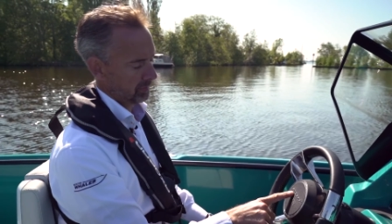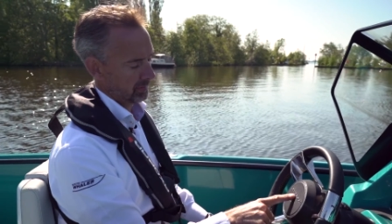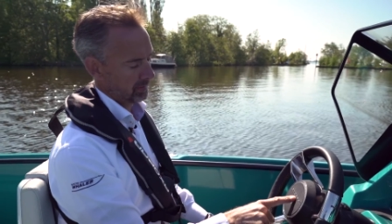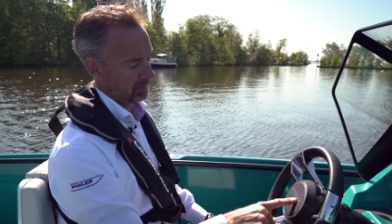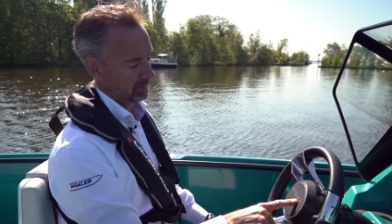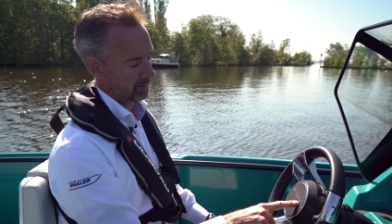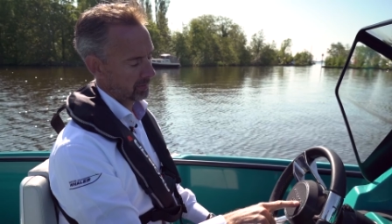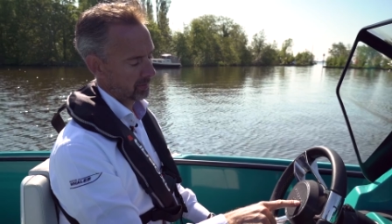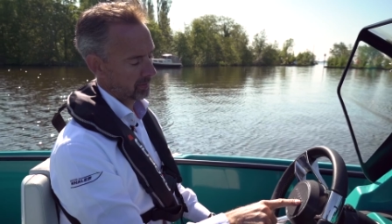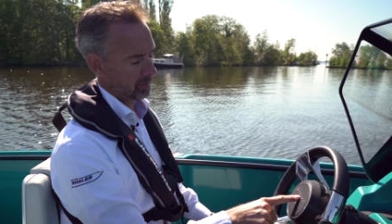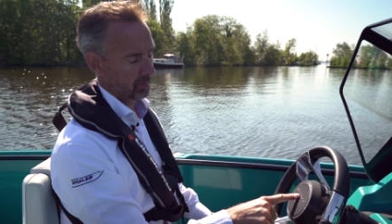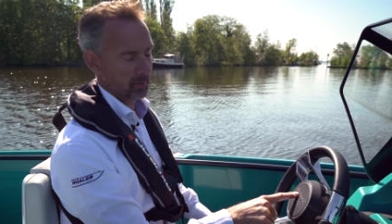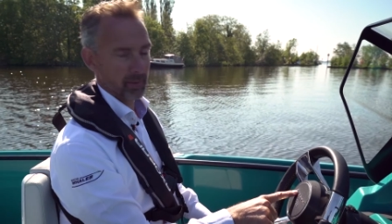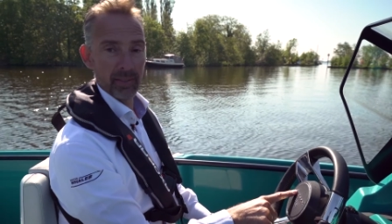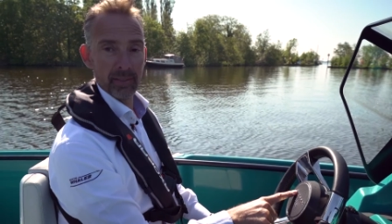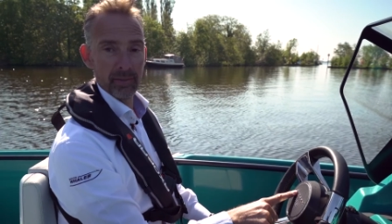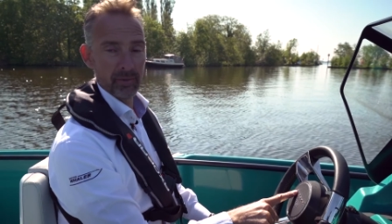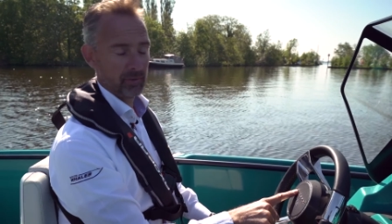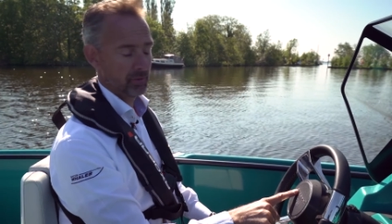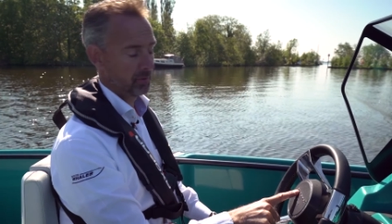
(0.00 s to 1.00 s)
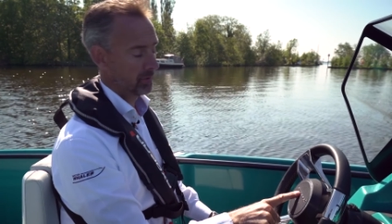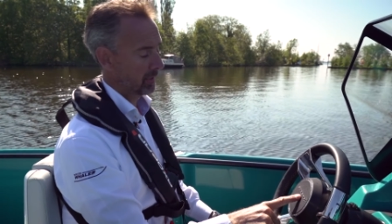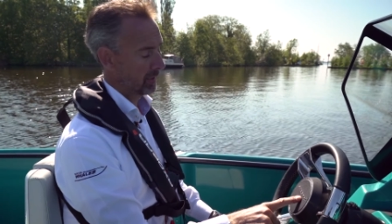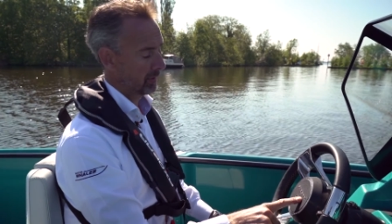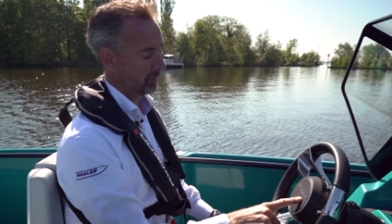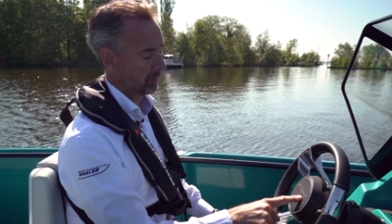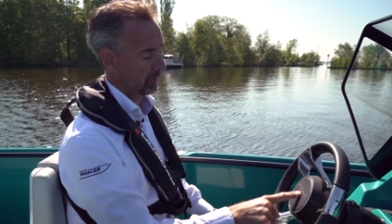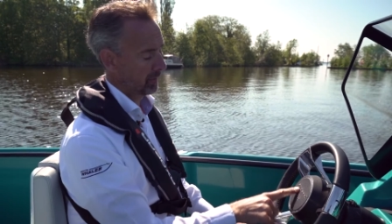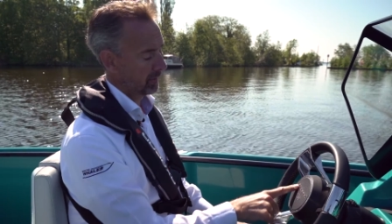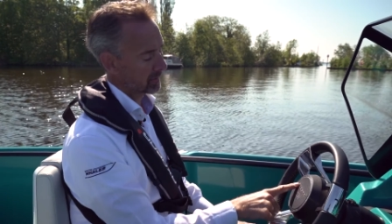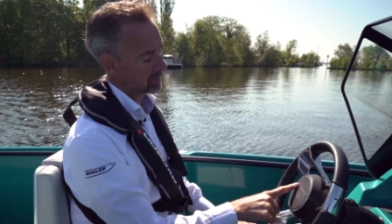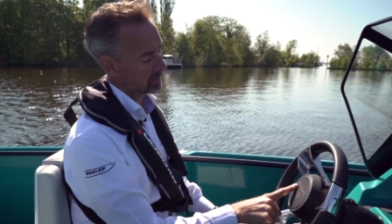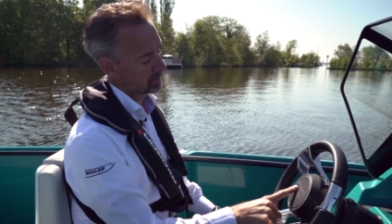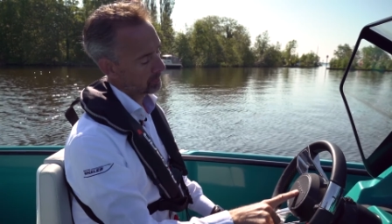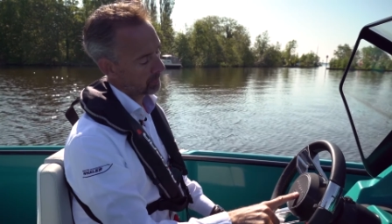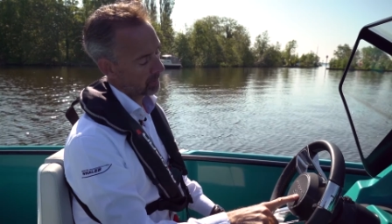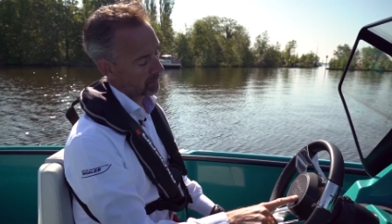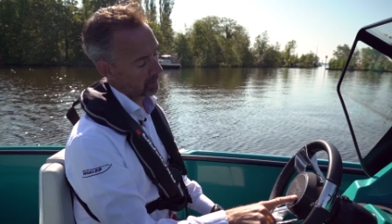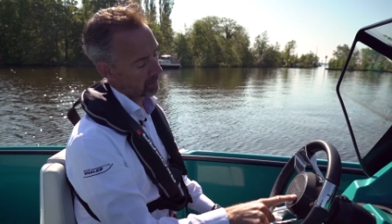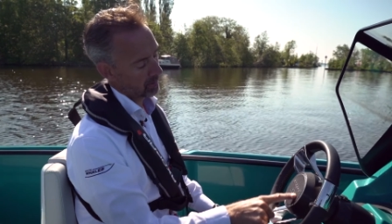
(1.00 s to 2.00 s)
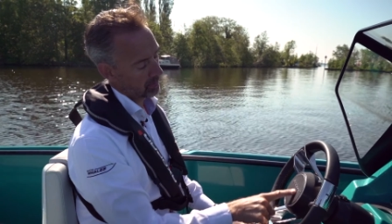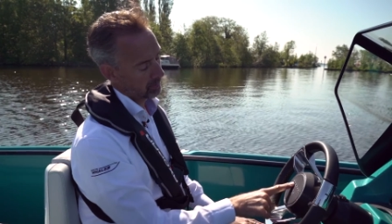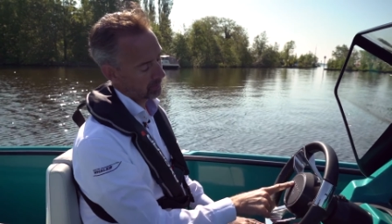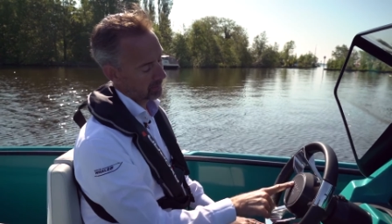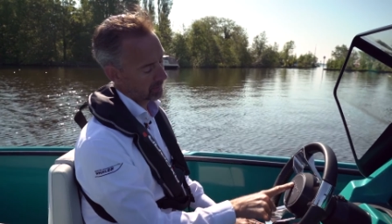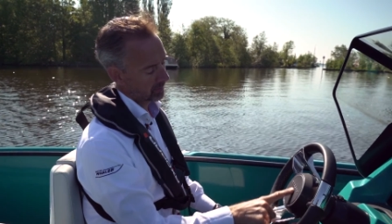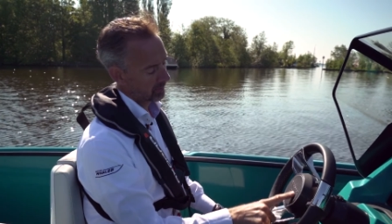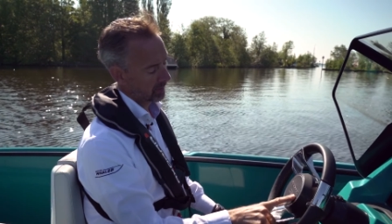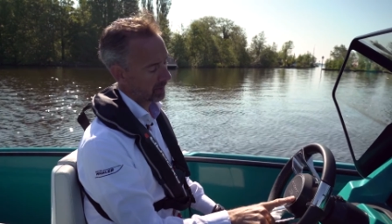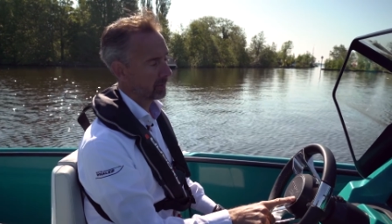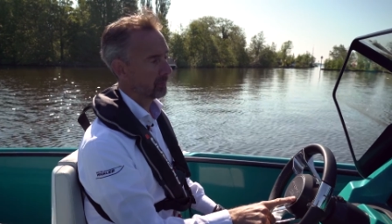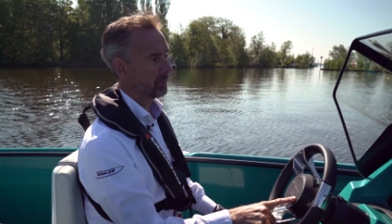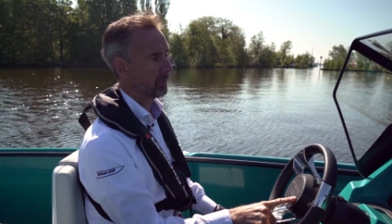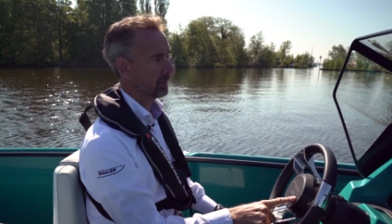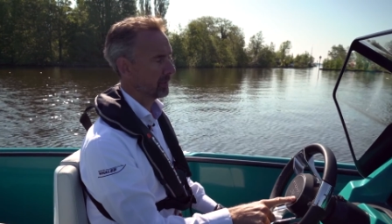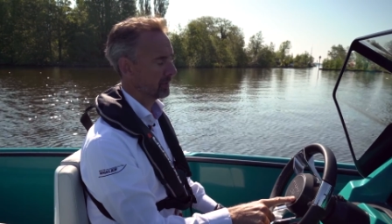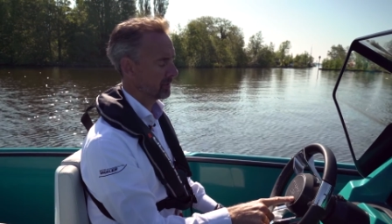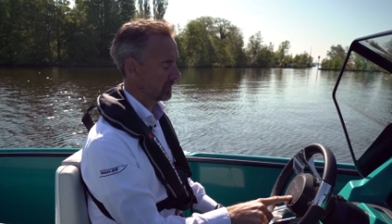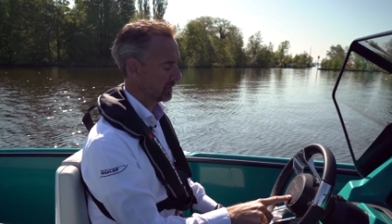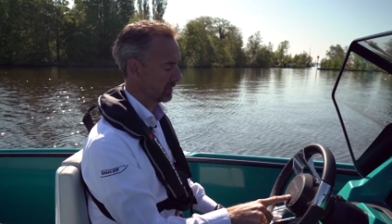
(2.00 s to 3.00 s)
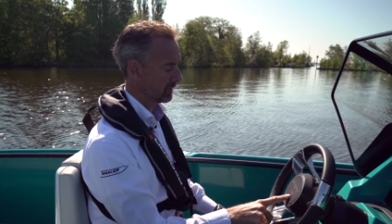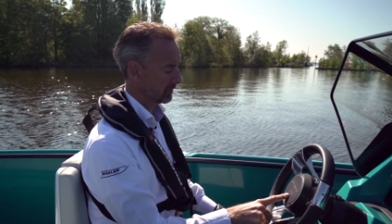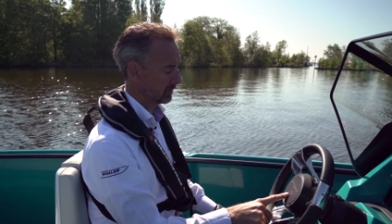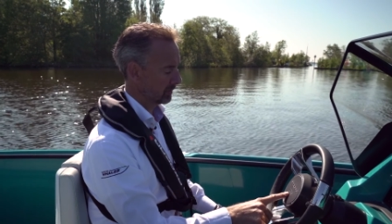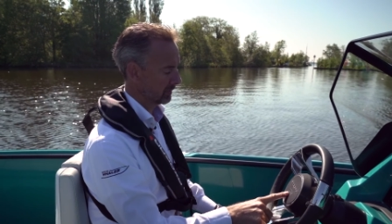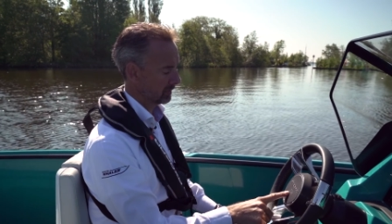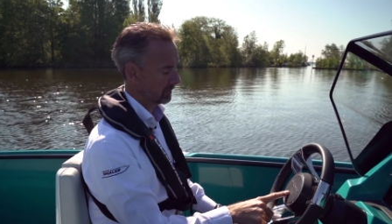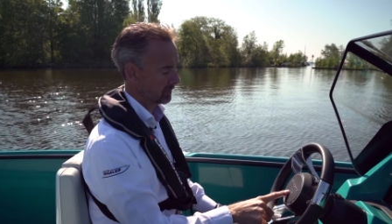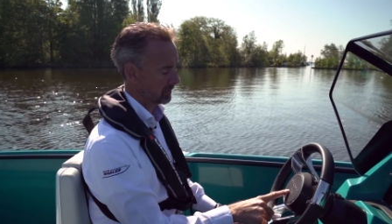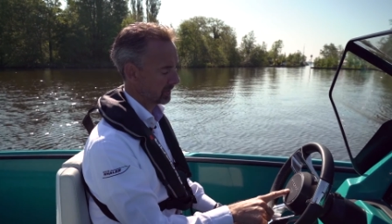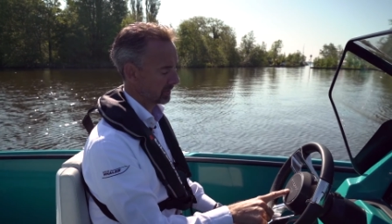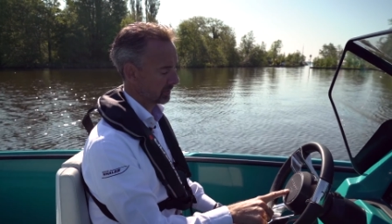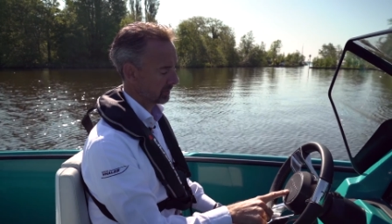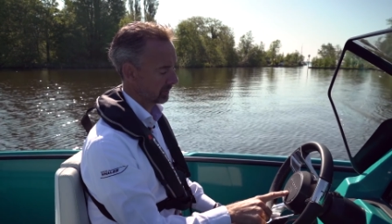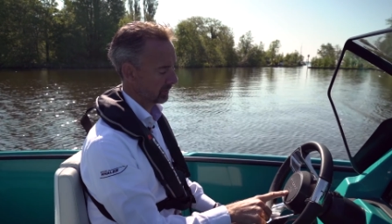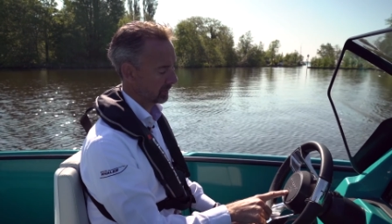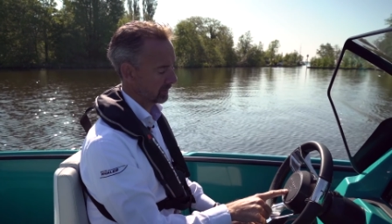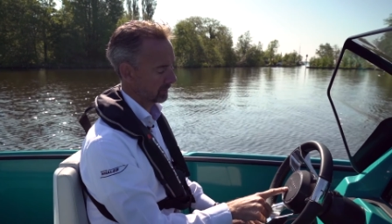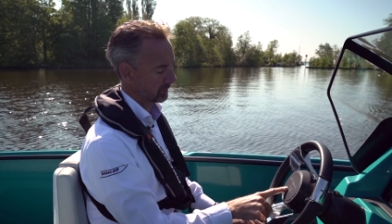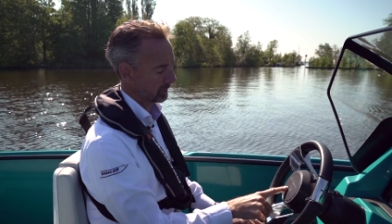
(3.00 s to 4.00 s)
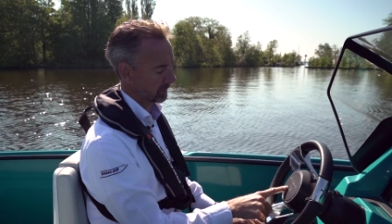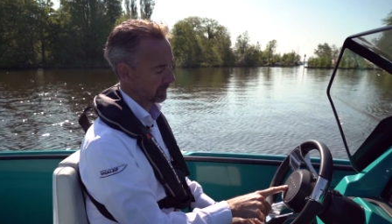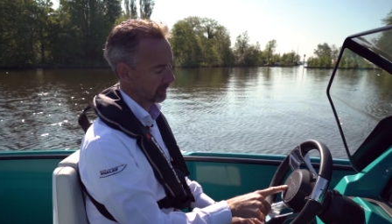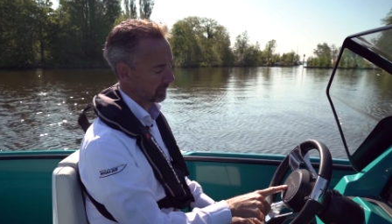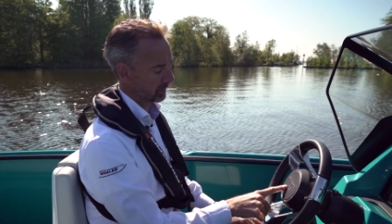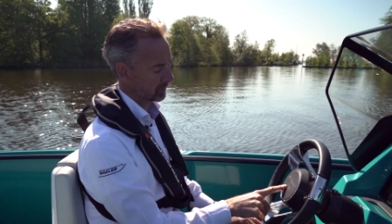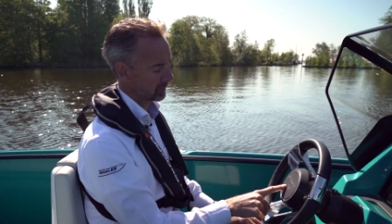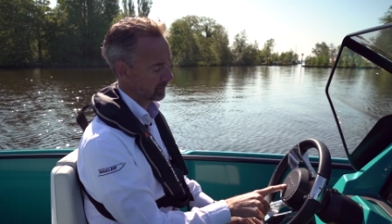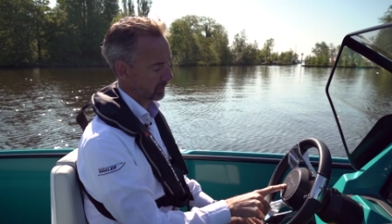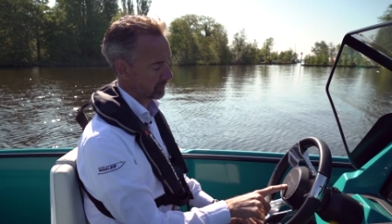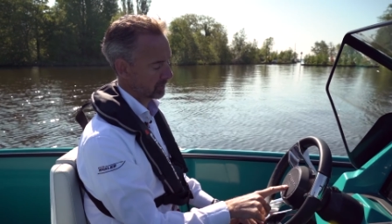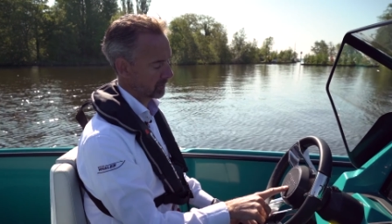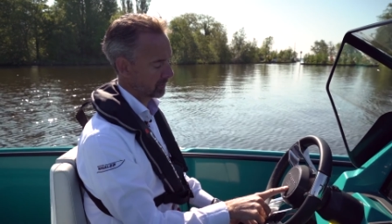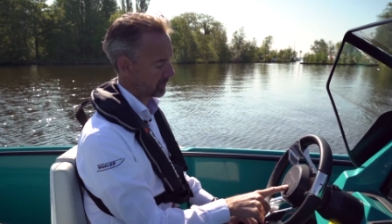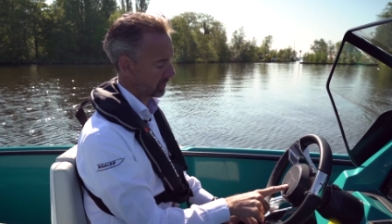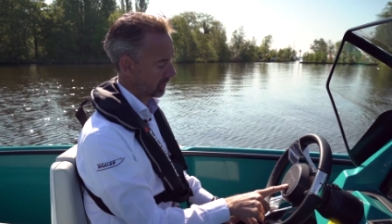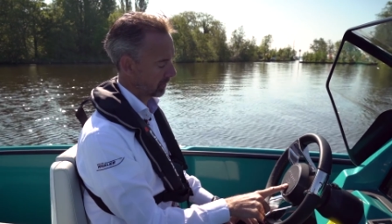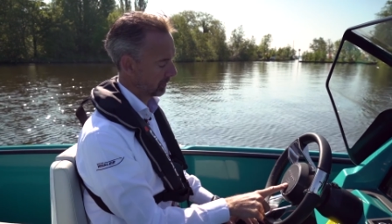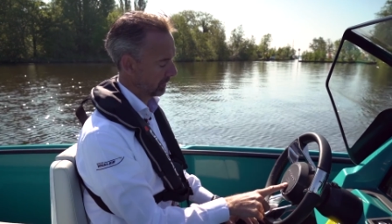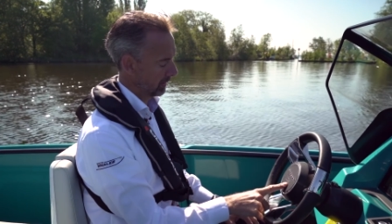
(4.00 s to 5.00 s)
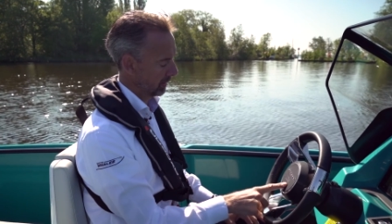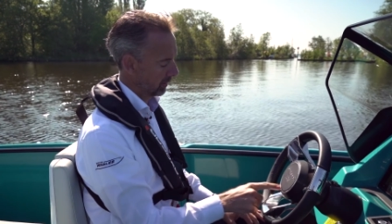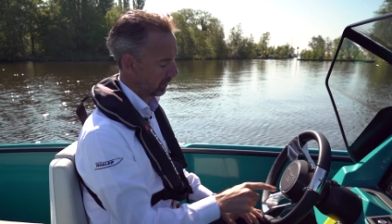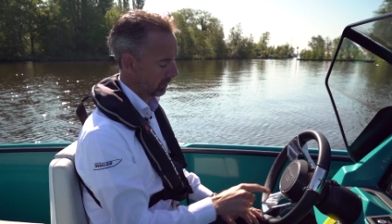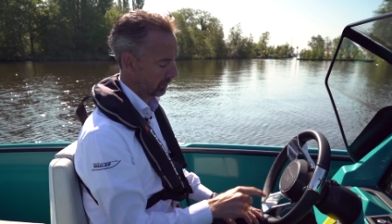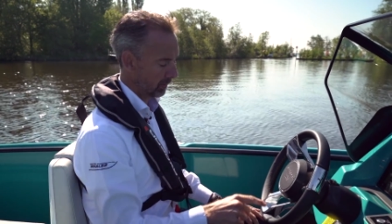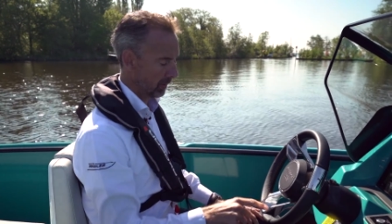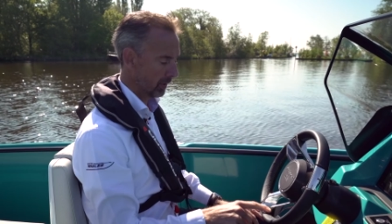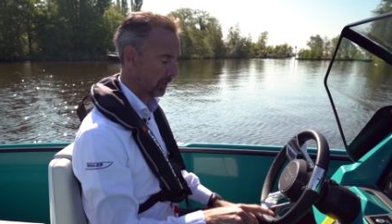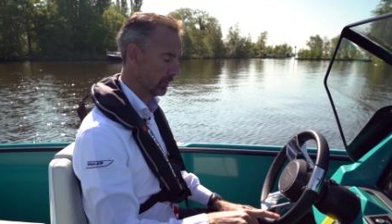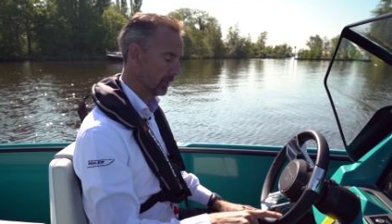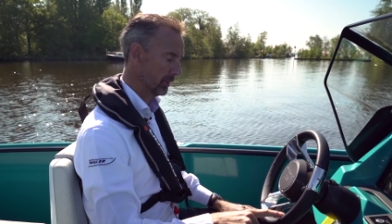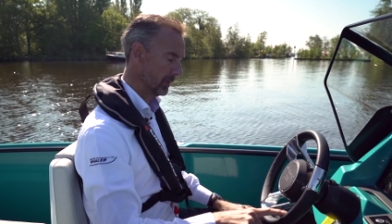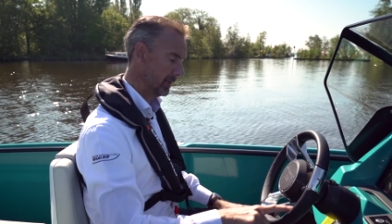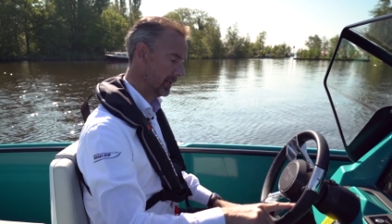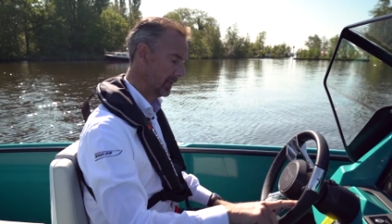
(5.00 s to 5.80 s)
Not only do you have the Axopar logo engraved in the steering wheel, but also the Jobe logo